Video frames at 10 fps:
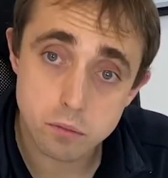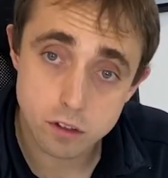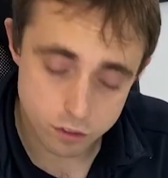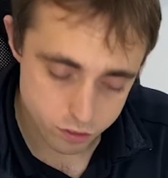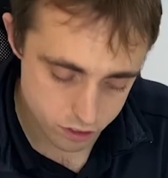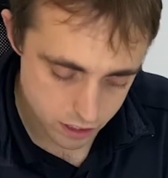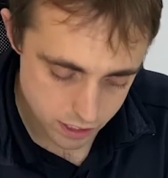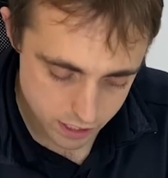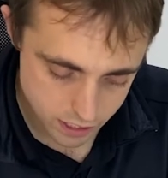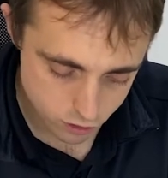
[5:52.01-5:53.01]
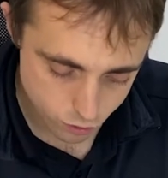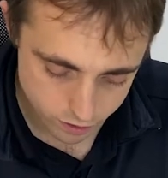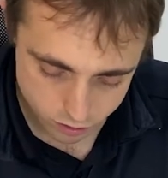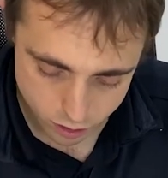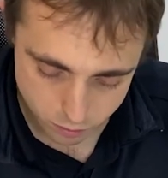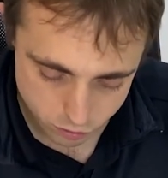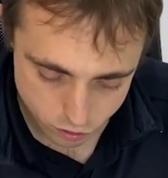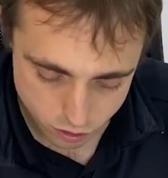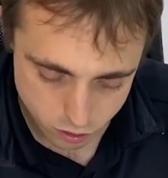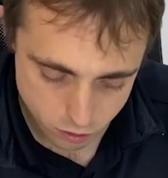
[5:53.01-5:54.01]
because obviously in a dress type
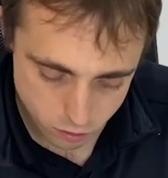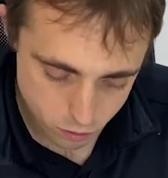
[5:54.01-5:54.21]
shoe